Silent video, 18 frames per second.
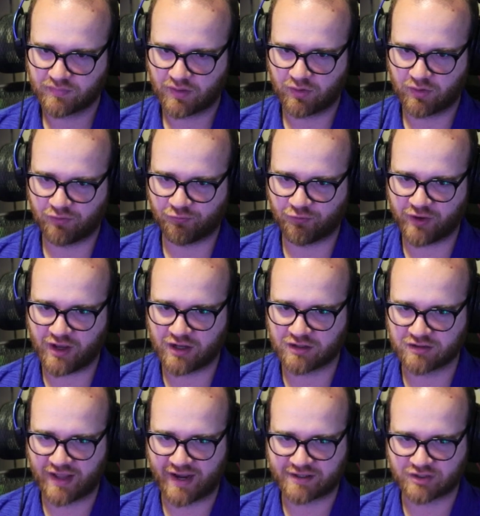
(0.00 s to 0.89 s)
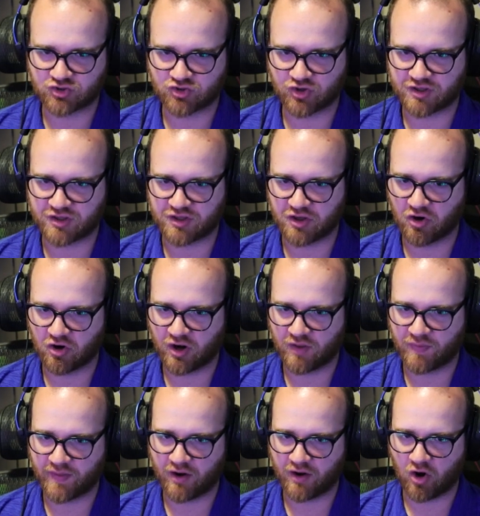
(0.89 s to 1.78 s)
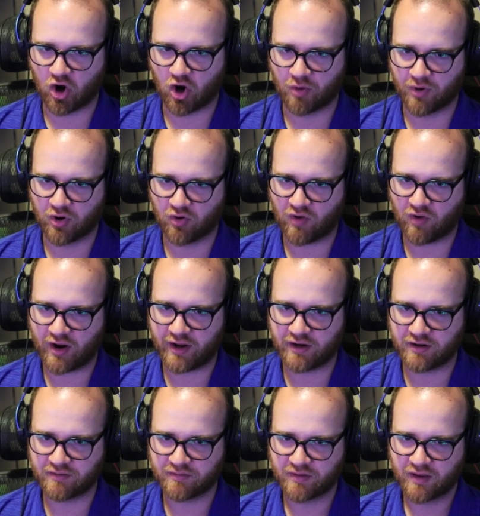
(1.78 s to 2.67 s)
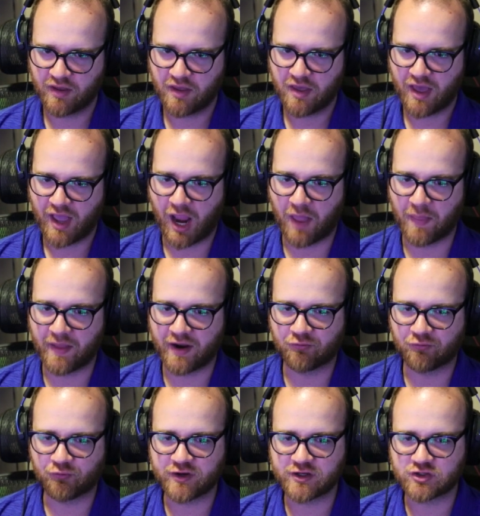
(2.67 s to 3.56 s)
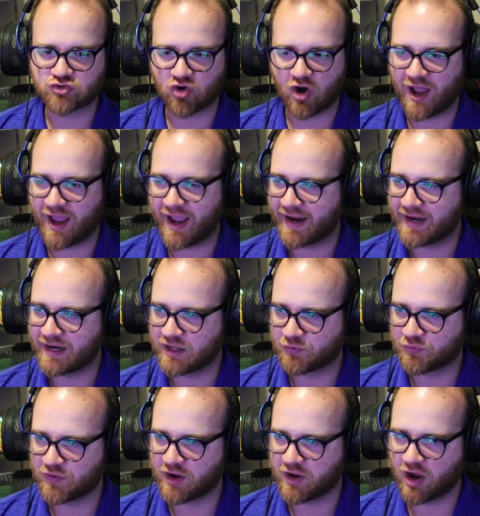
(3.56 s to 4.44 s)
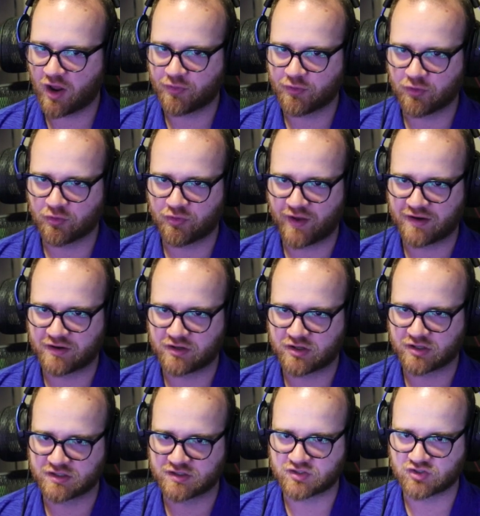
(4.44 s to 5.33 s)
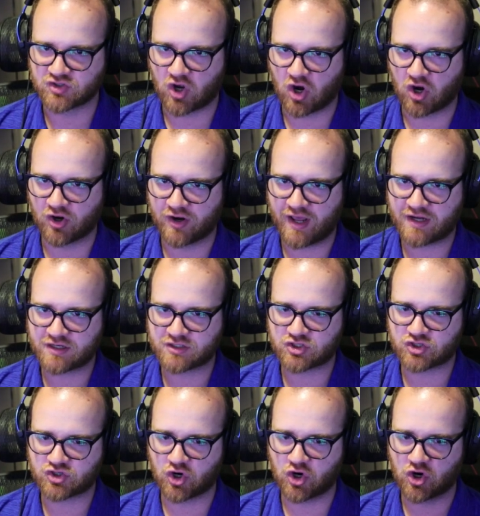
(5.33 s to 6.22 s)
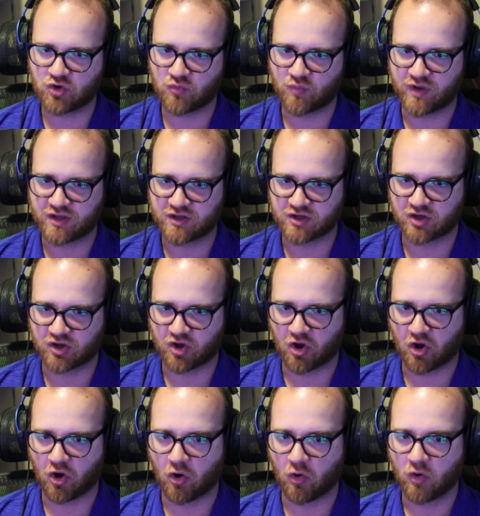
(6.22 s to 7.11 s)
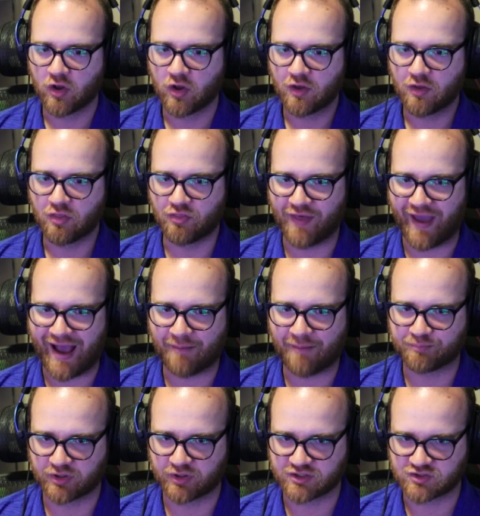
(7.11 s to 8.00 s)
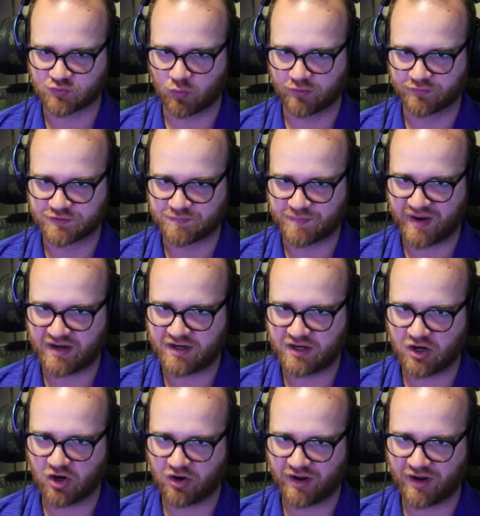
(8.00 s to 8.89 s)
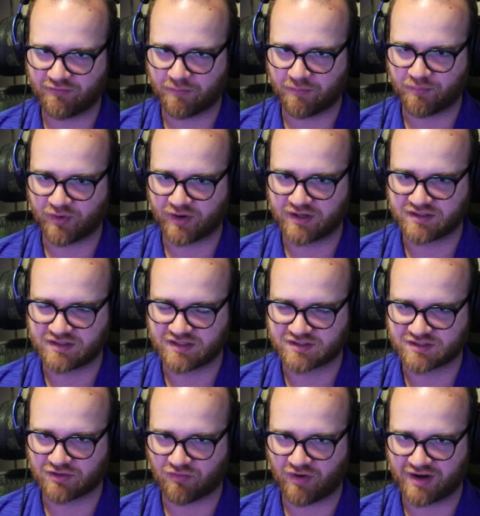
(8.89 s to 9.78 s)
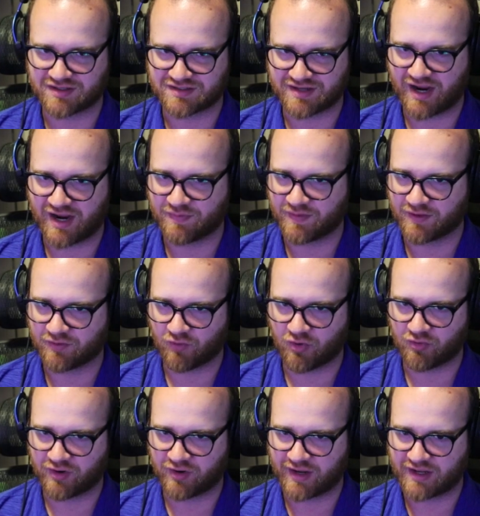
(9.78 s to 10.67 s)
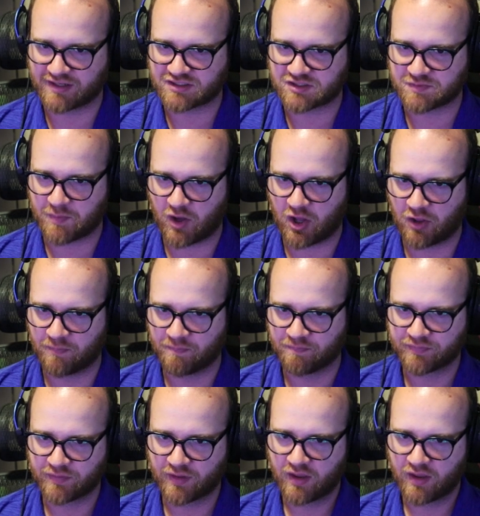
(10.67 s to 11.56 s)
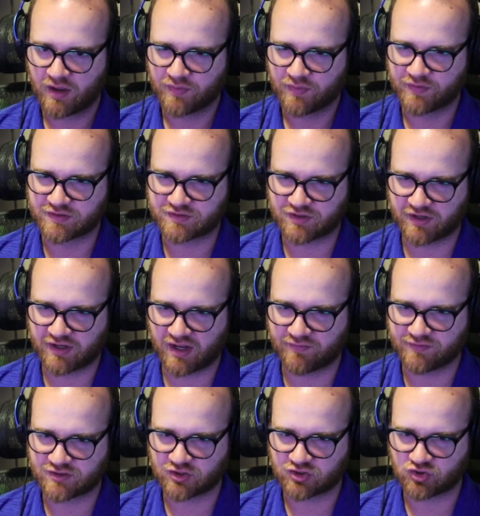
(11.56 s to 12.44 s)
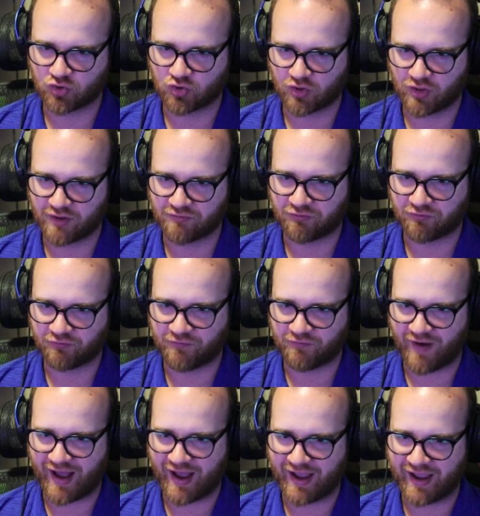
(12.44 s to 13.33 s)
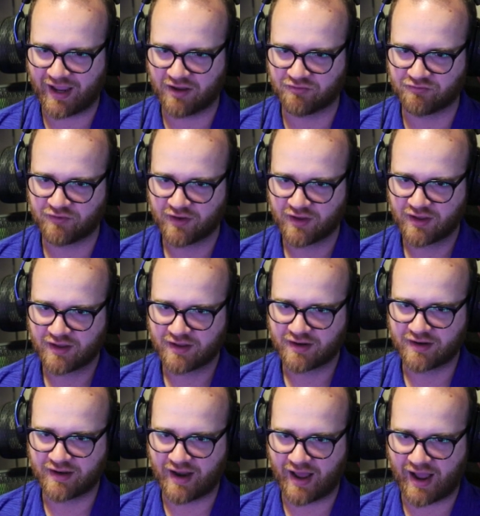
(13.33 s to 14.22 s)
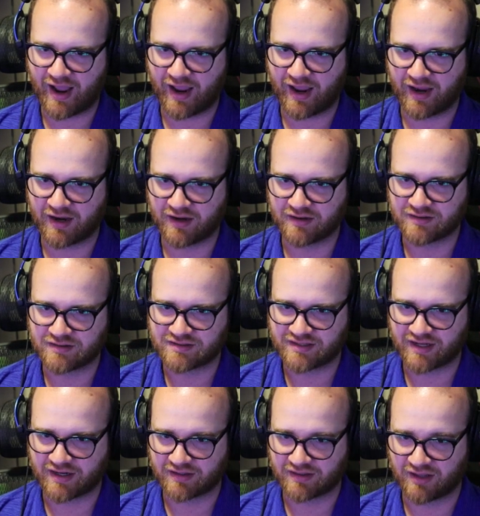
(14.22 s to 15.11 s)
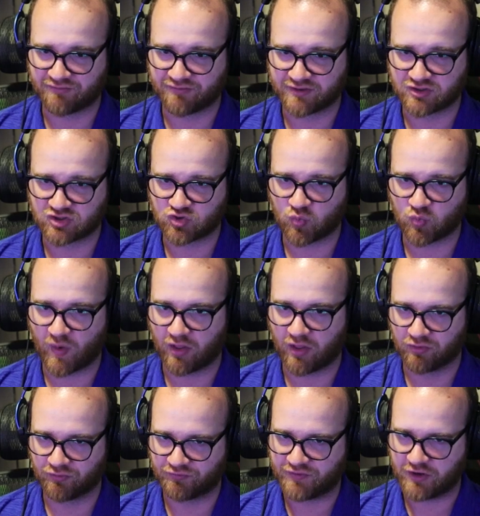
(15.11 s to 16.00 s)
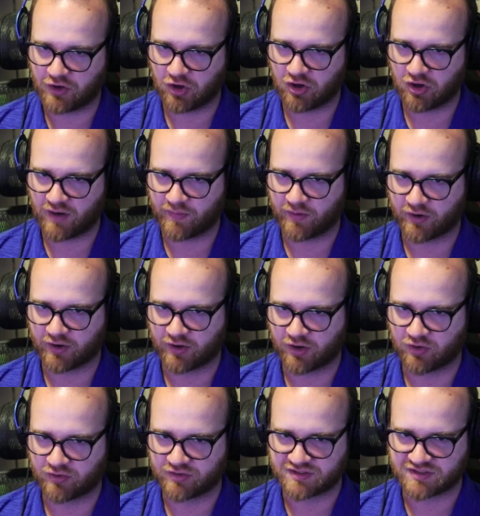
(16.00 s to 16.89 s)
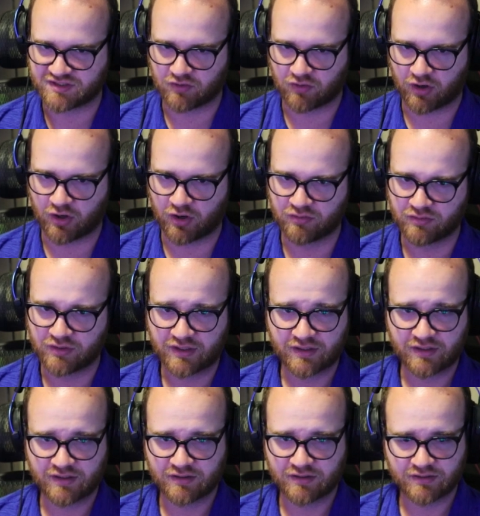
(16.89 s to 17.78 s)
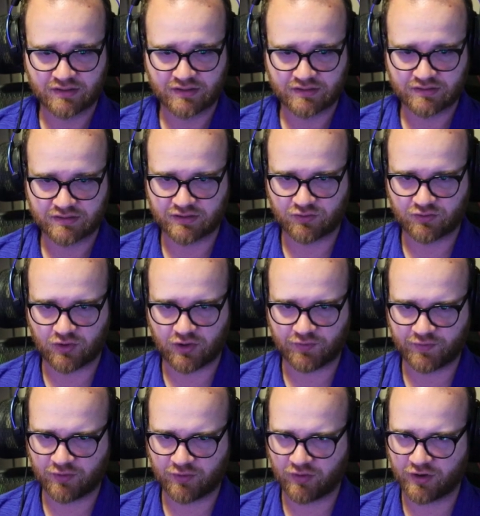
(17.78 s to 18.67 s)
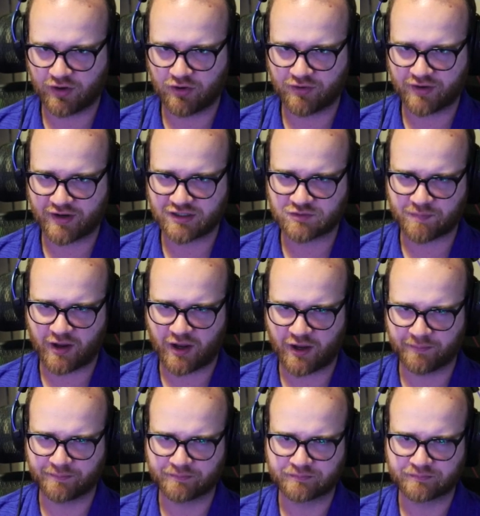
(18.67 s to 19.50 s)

If we Electra here and then armor, right? And then if we draw anything other than Khazar next turn, we can go that plus Wolfsbane here to have a pretty decent right side, and then Ronin gets small. This is going to give us a total of 5, 9, 10, 11, 12 here, and they're going to go to 0. I think we're in an okay spot.